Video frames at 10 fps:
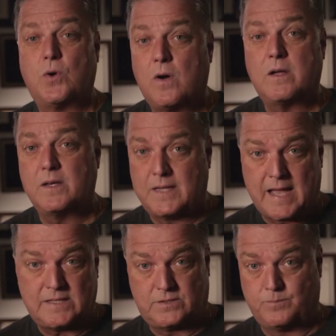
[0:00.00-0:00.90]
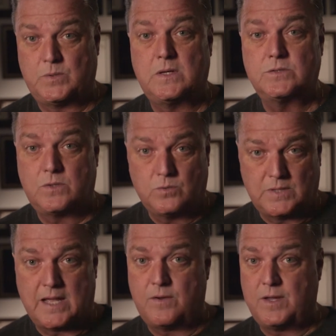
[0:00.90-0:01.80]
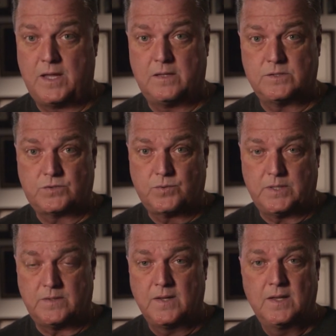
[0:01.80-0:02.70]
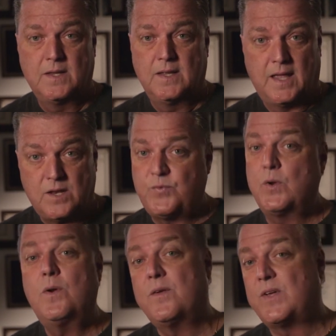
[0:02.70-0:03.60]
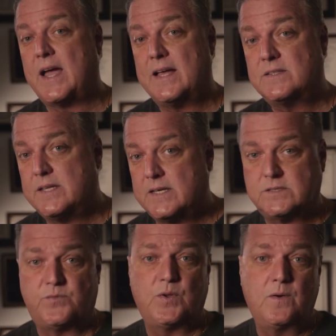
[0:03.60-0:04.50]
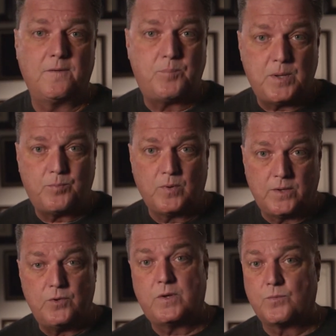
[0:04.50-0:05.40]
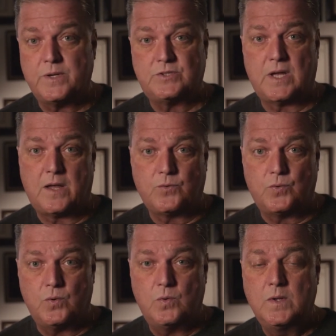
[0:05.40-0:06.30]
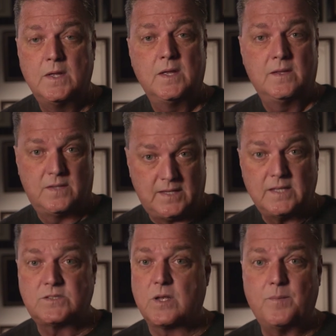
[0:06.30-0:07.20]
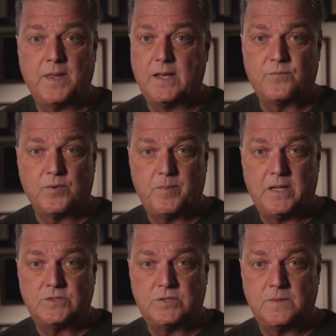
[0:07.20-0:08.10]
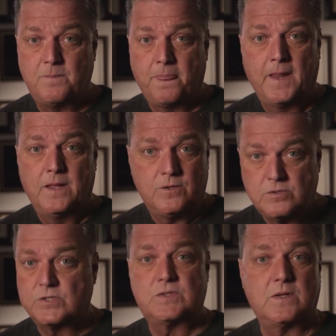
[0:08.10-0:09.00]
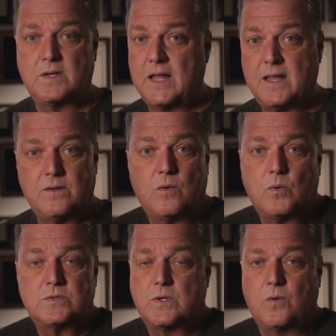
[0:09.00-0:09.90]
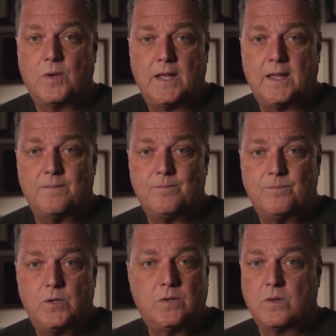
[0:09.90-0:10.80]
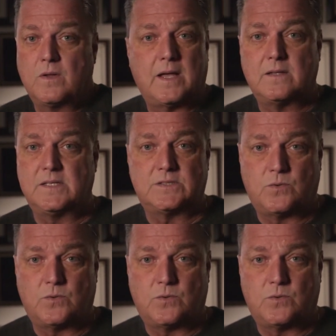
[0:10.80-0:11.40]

talk and gossip does go down on the street. And if you don't have contacts, if you don't have people that you can reach out to to get some of that information, you're just going to not know what's going on. You could look out that